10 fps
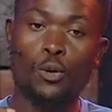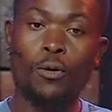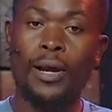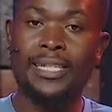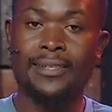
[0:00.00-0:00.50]
to
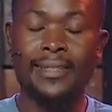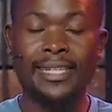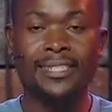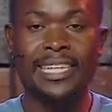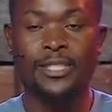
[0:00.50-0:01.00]
look at
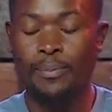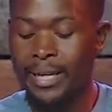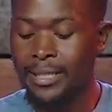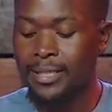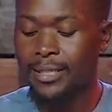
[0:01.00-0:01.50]
this
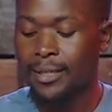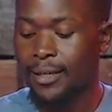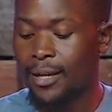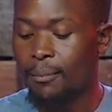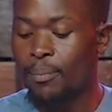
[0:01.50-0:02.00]
statement
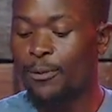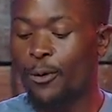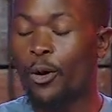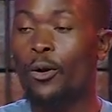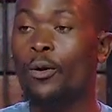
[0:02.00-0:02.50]

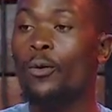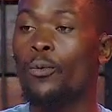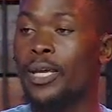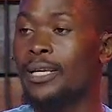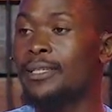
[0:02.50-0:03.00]
before
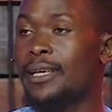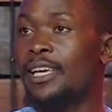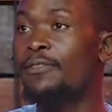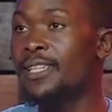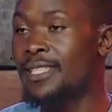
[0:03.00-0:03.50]
we
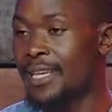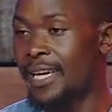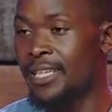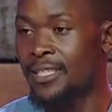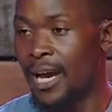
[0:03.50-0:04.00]
even
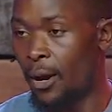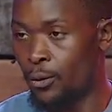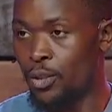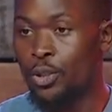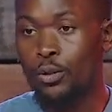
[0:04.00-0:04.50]
say it
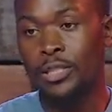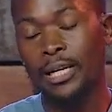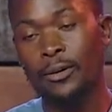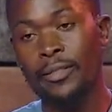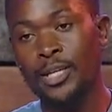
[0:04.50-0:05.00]
out. You
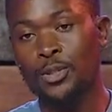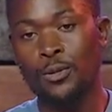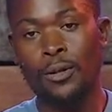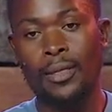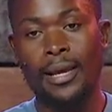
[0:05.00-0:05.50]
shall know the
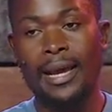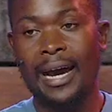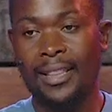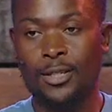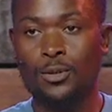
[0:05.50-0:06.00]
truth,
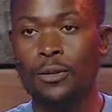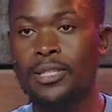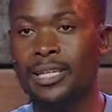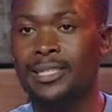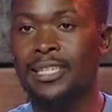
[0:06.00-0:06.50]
and the
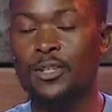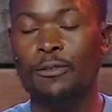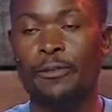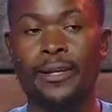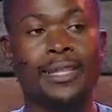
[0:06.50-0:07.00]
truth shall set
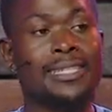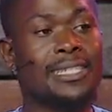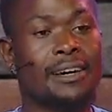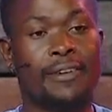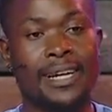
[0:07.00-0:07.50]
you free. This is